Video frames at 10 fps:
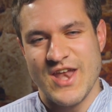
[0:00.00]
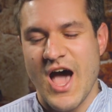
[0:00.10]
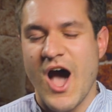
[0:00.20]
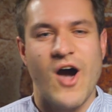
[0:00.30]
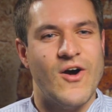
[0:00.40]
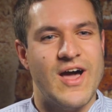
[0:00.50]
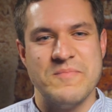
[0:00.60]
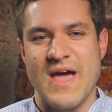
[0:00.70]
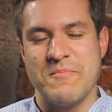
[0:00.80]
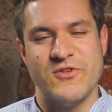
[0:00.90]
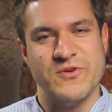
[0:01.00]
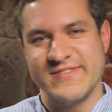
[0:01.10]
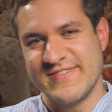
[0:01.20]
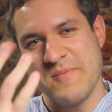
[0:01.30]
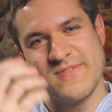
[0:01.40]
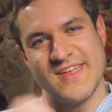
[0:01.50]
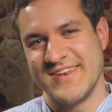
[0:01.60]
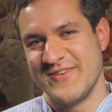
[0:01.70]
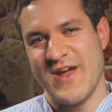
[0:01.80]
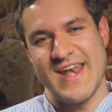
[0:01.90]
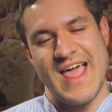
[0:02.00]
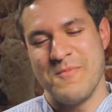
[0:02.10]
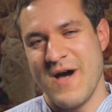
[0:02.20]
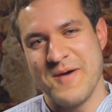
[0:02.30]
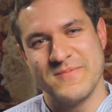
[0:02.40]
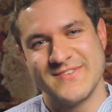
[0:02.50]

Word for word: No, I'm doing something right now, Mom.